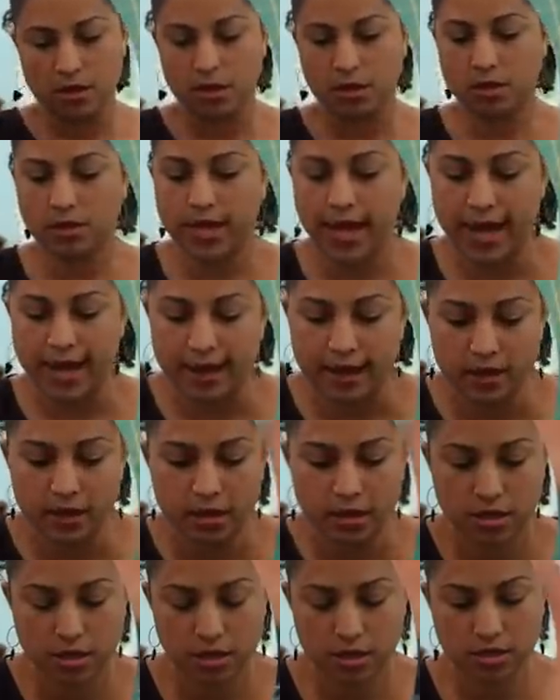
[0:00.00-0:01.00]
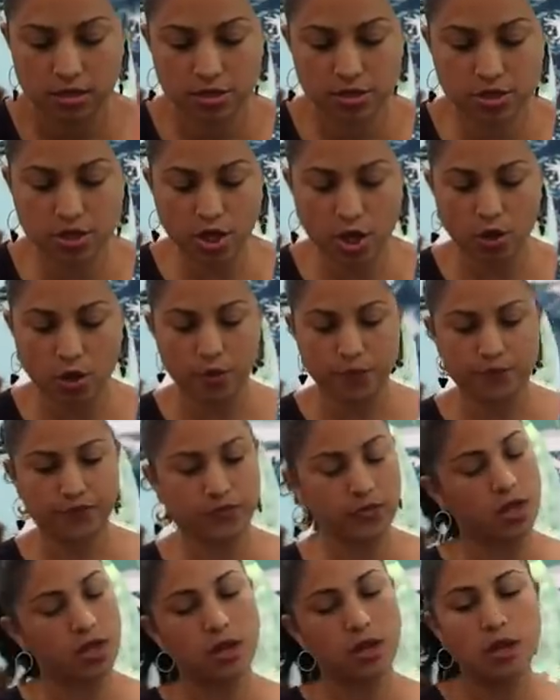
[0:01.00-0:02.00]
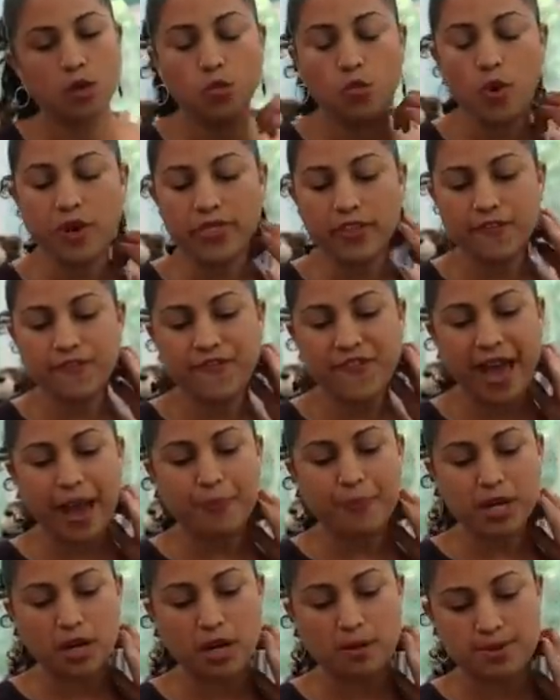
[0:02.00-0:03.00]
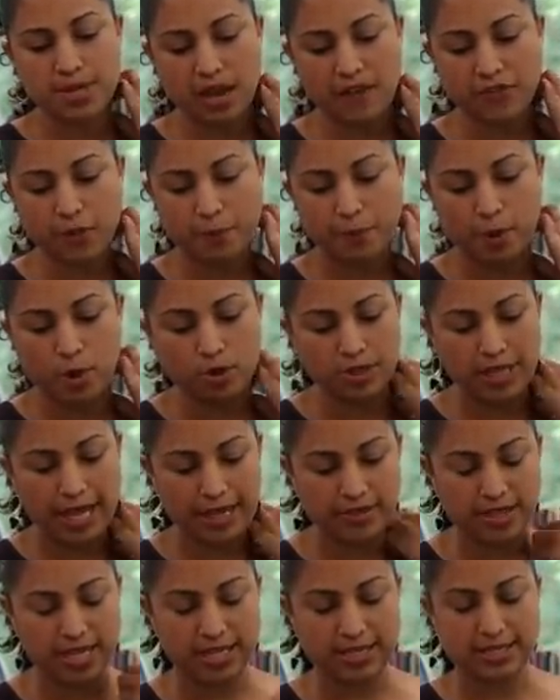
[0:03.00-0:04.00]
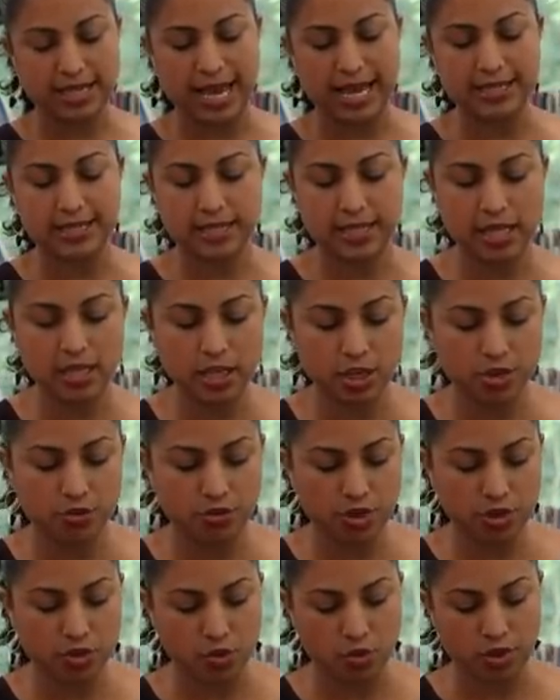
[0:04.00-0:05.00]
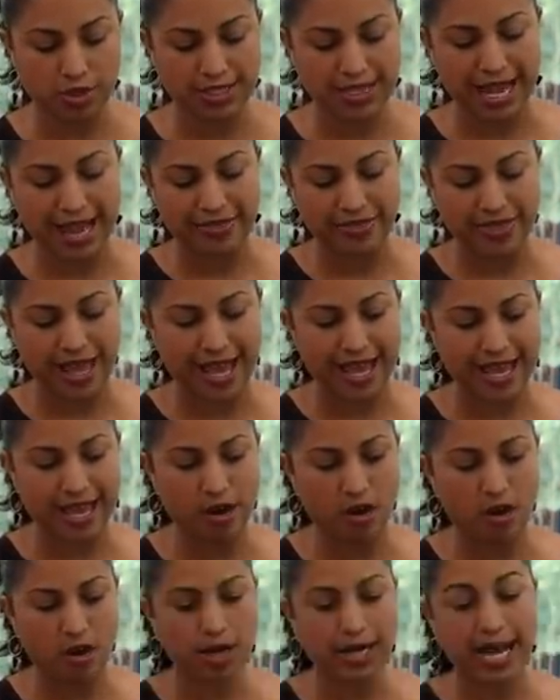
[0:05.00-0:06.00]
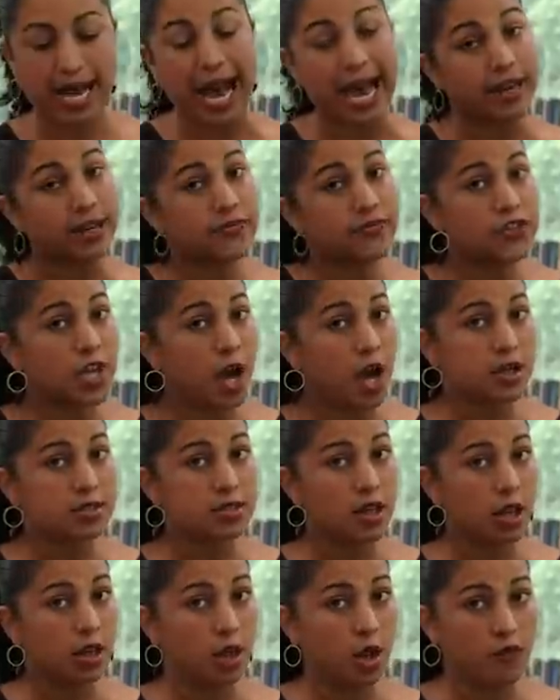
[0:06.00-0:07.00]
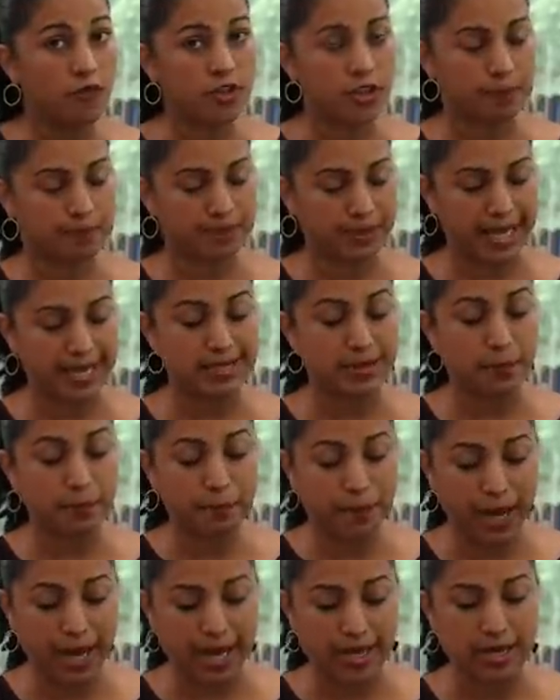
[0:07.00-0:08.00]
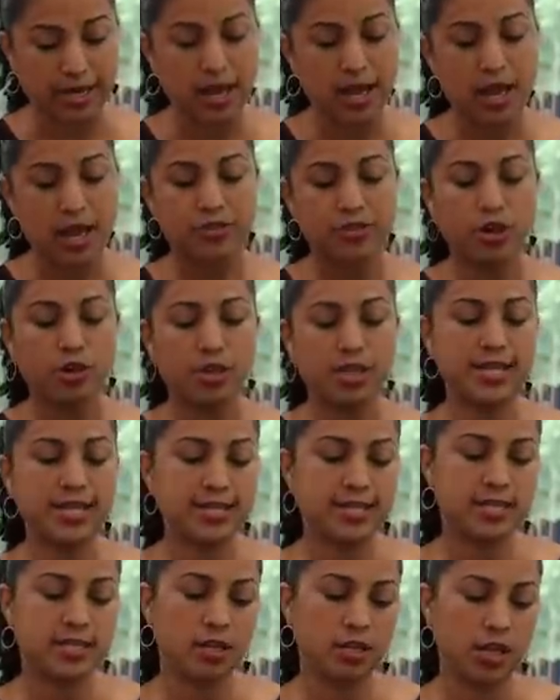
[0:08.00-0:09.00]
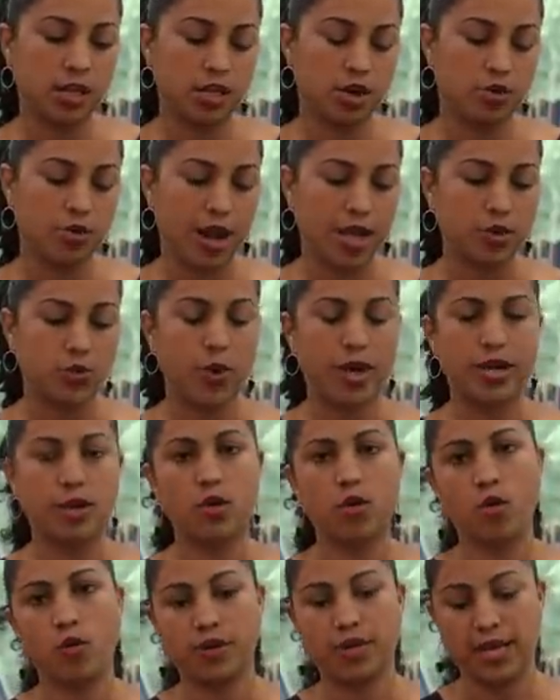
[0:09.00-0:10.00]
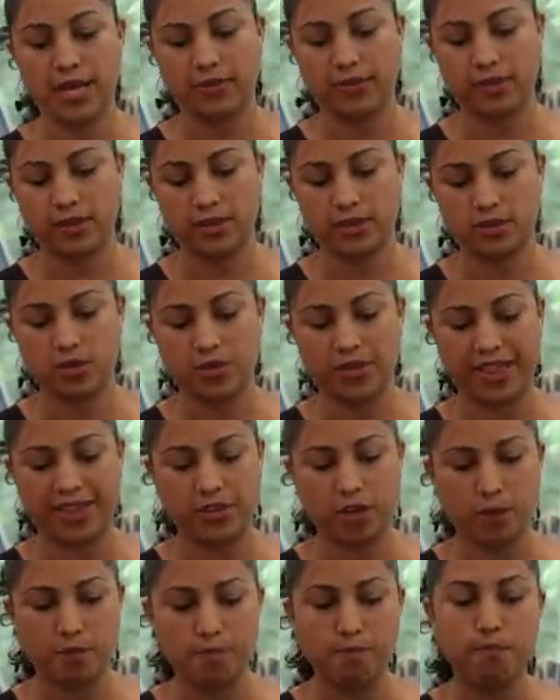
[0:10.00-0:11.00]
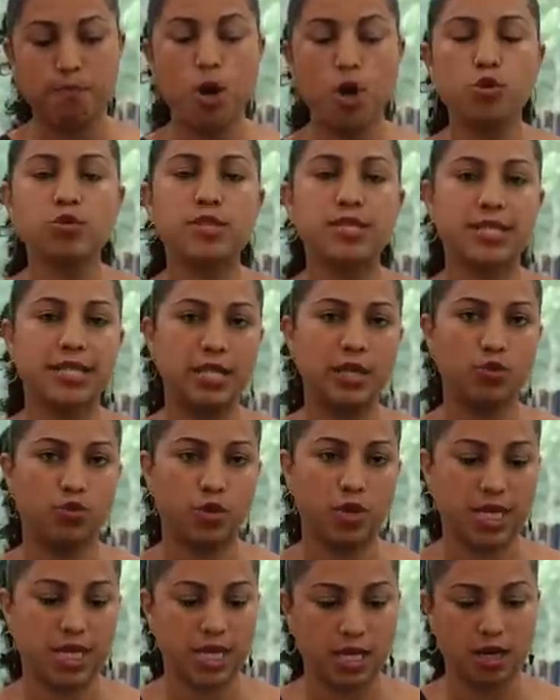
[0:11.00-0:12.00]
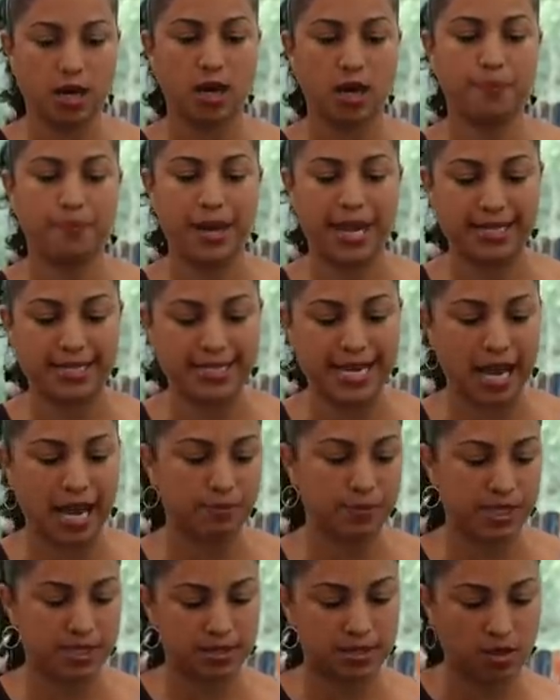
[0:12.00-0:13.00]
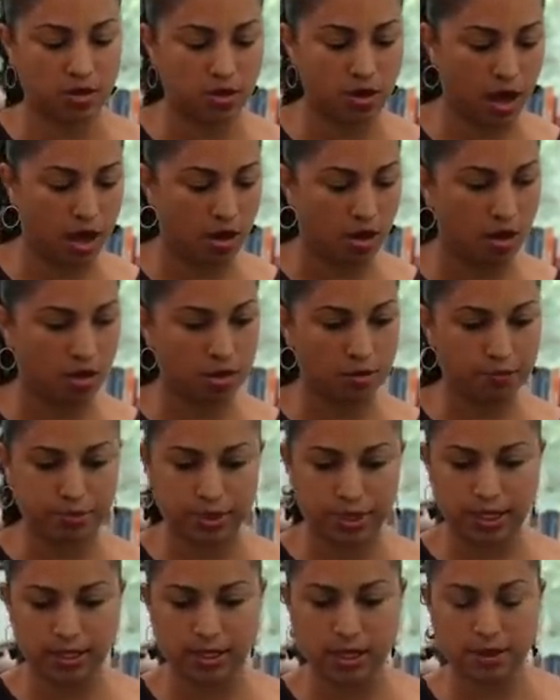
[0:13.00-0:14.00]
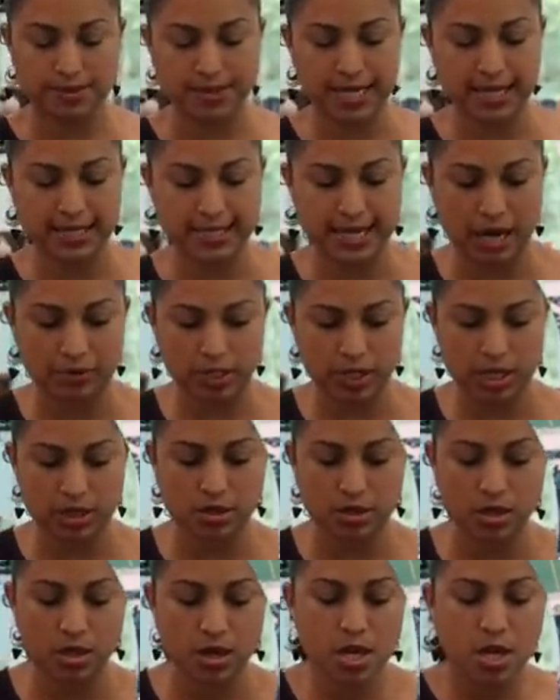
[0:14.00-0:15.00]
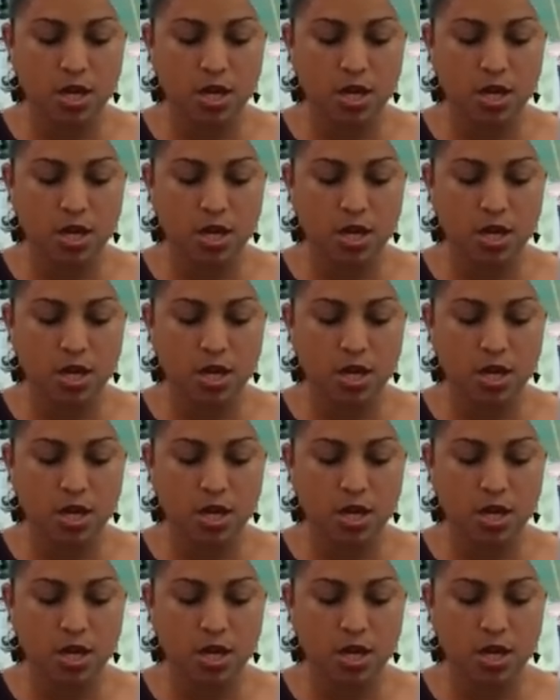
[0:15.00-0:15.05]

Okay, so when the fabric comes off the bolt like this, I see the unicorns and they are kind of tossed all over the place, but there is still a correct way to orient this so that they're mostly reading up and down because they're not all completely upside down either.